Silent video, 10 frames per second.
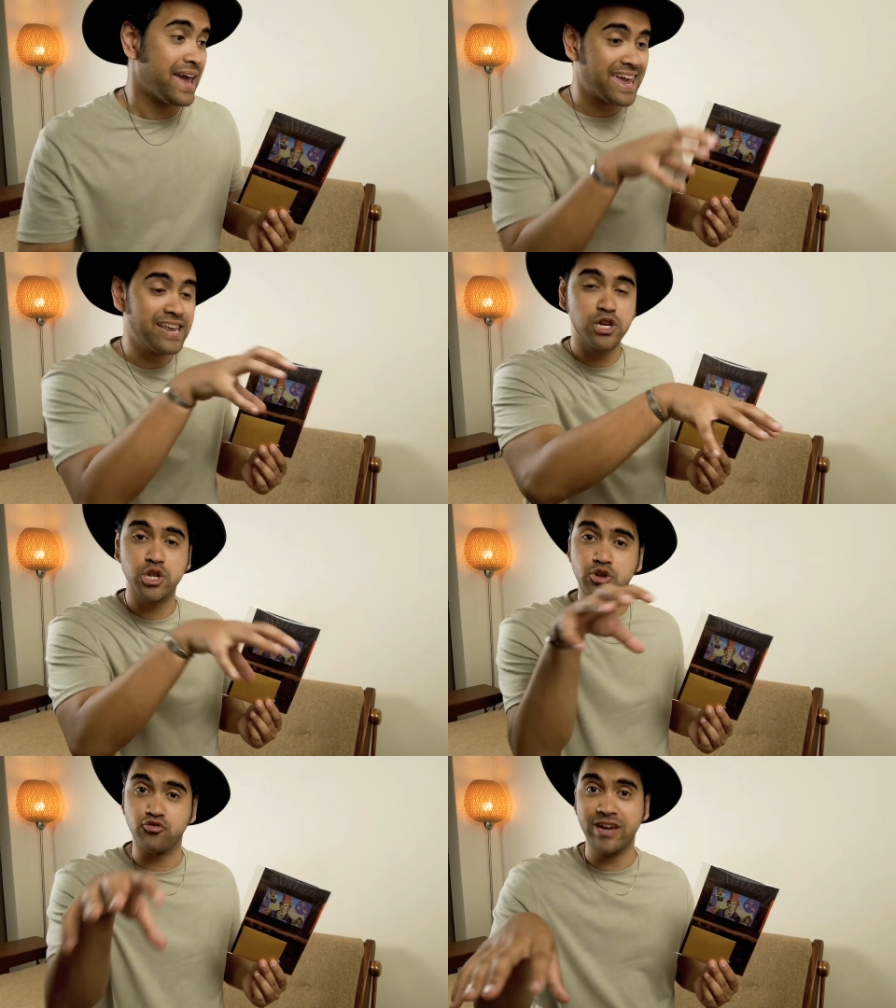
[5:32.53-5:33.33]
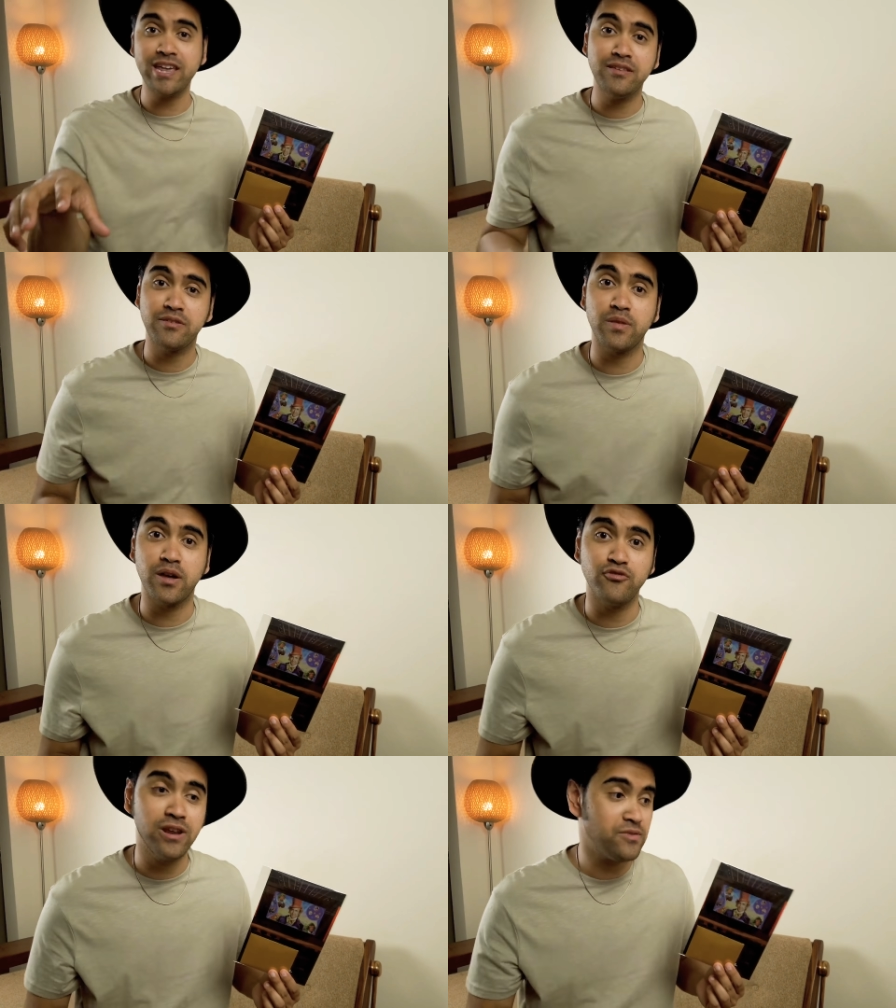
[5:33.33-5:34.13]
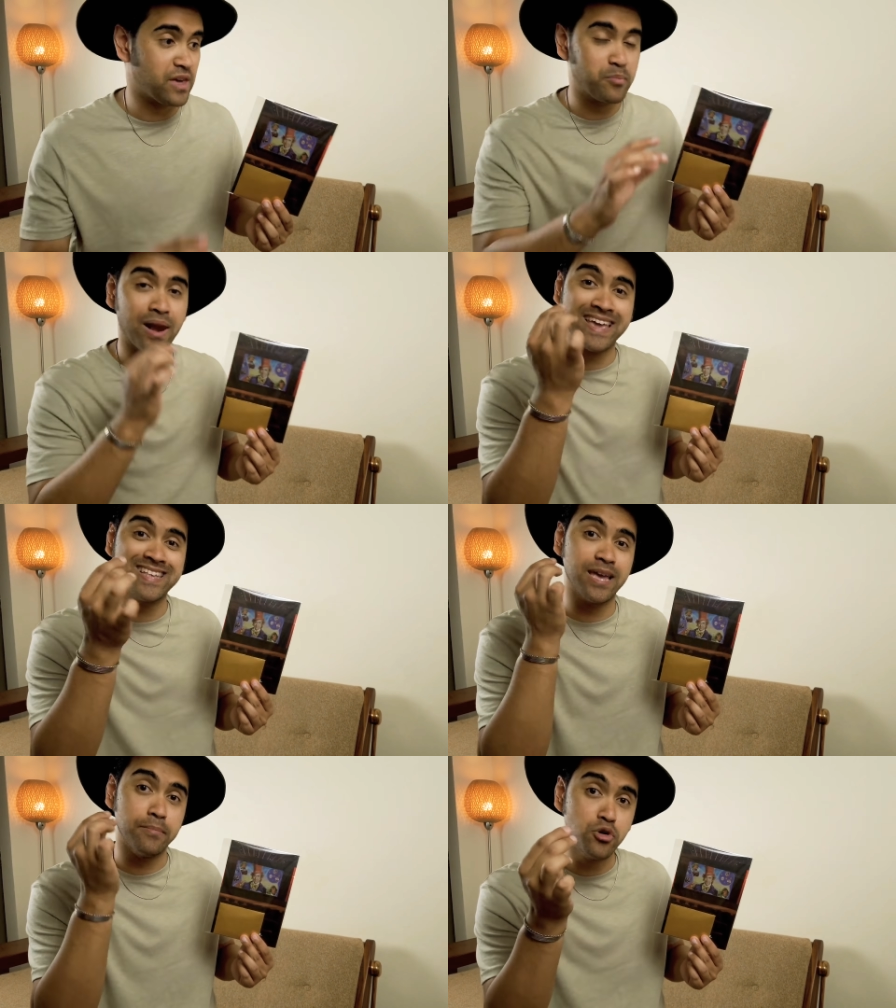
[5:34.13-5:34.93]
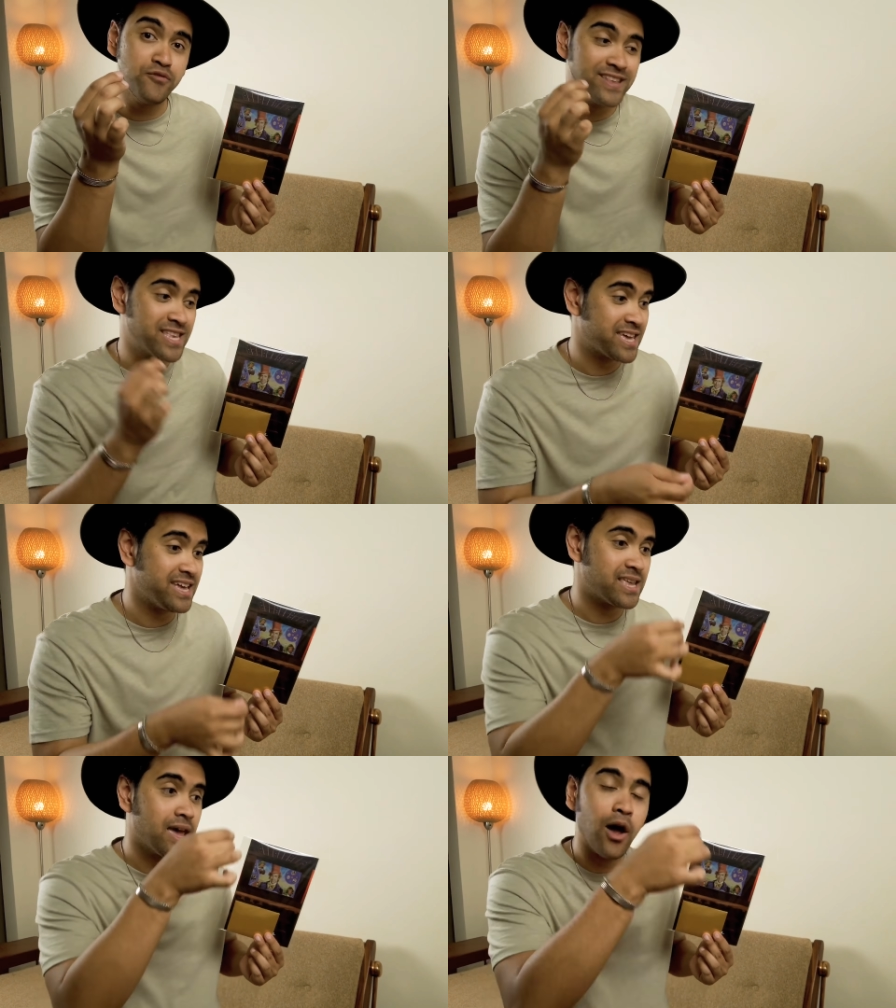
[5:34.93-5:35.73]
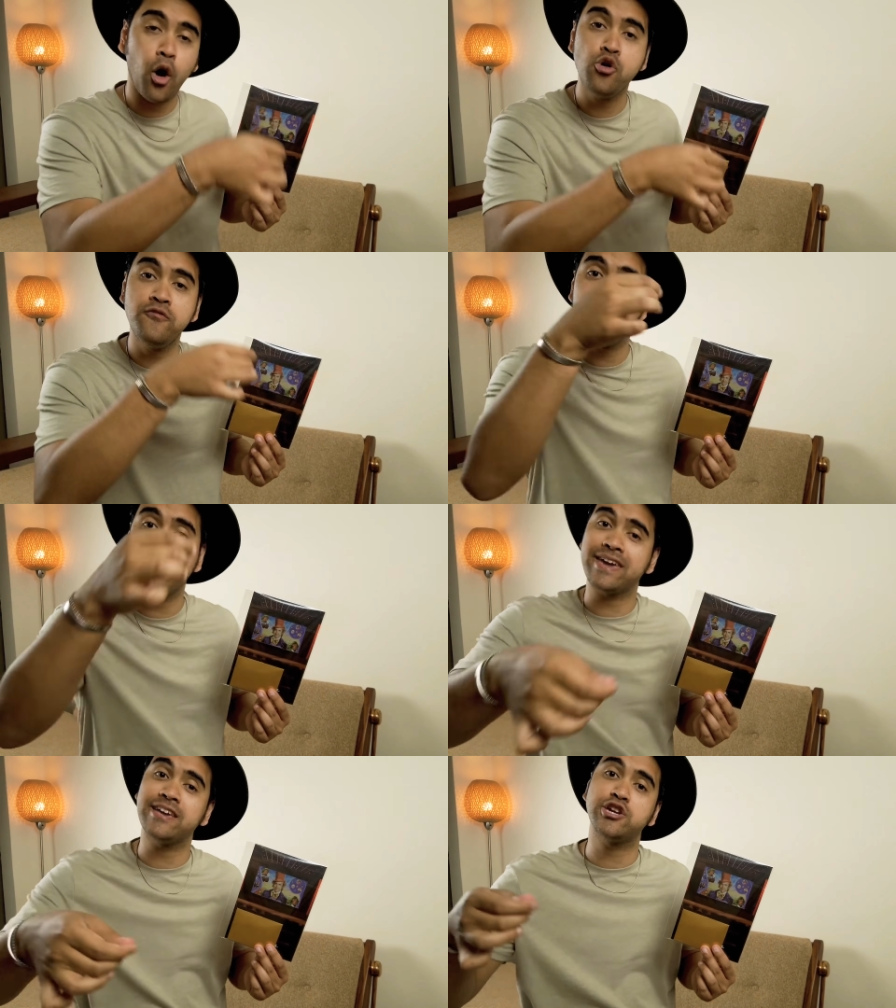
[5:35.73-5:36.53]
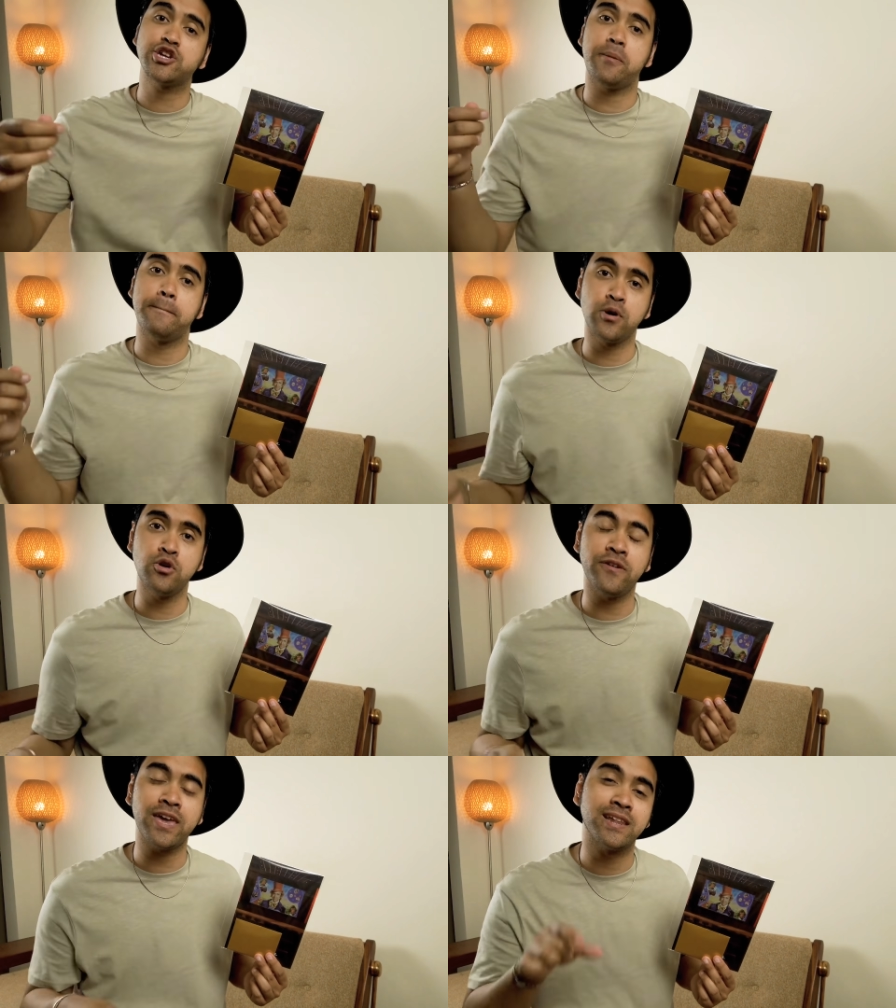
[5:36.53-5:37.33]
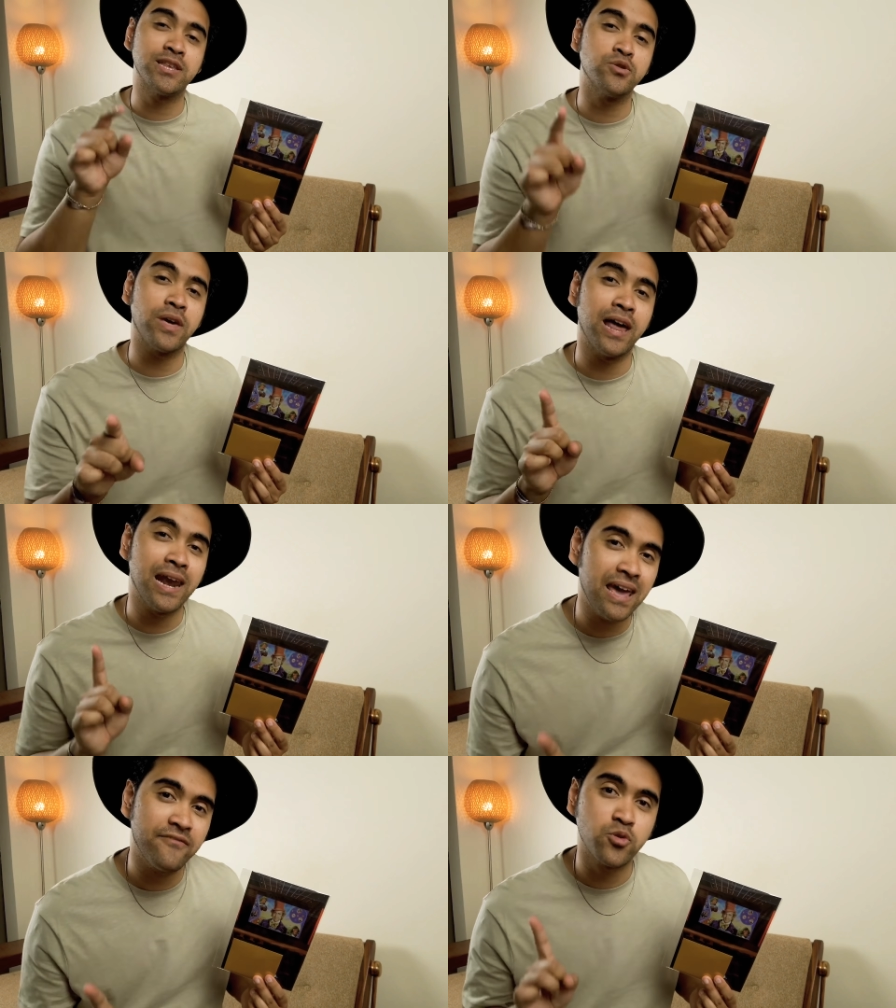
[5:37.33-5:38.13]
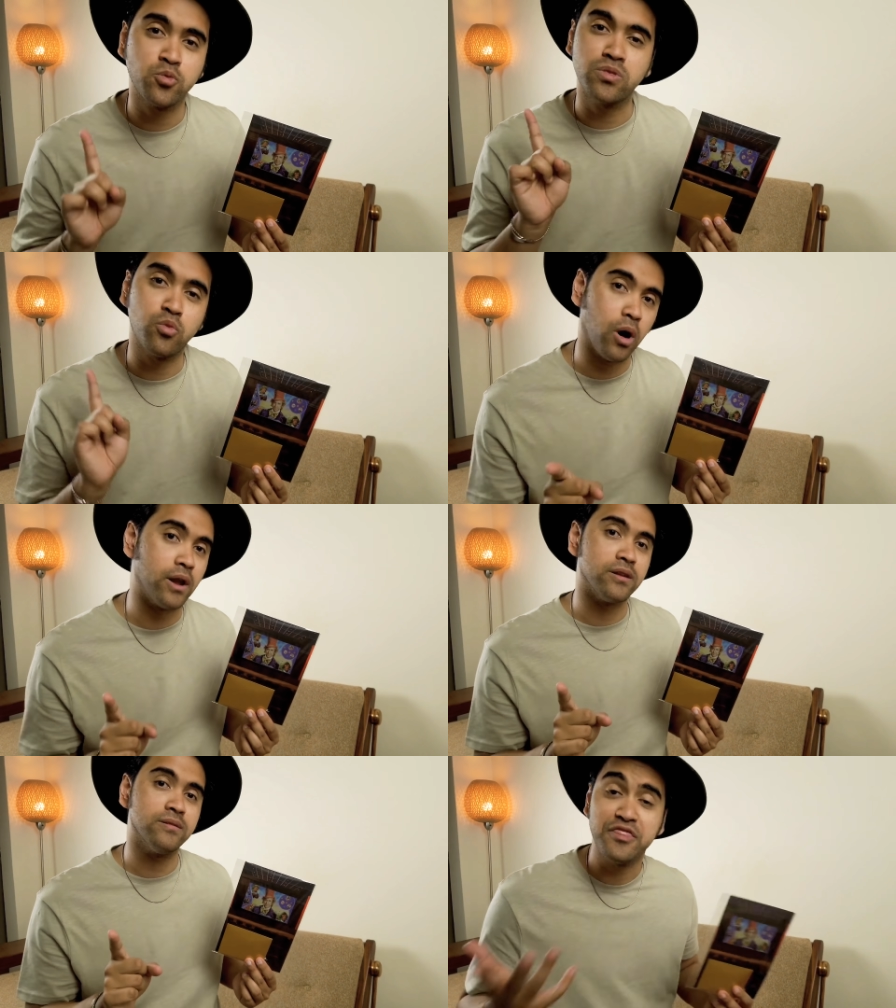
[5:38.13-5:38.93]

Each screen that they're in, they place a movie ticket over each movie until they are left with one.